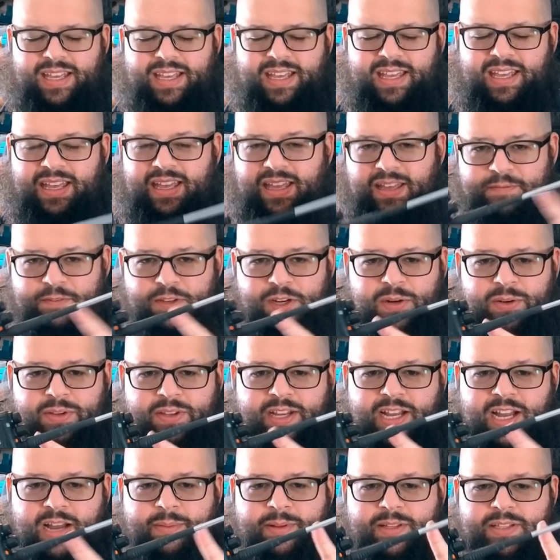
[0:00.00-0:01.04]
If you
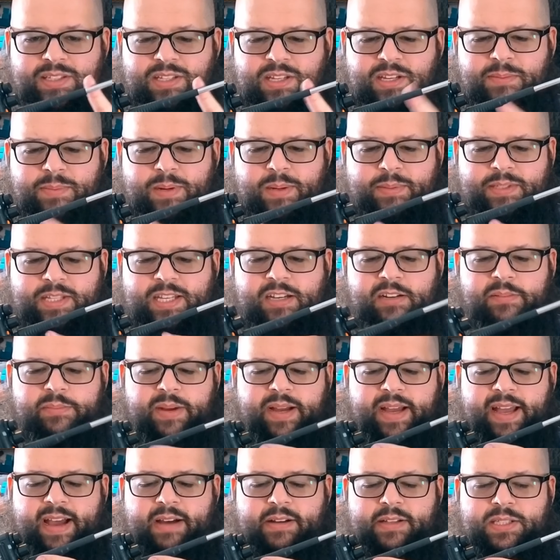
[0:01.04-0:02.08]
know in the comments, you can probably
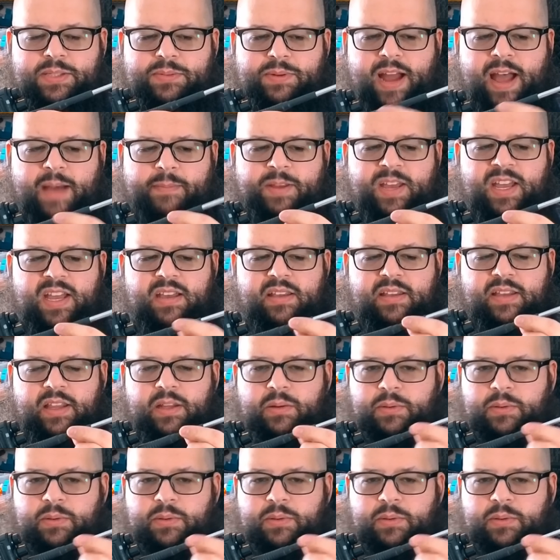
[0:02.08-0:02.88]
tell by how it's wrapped.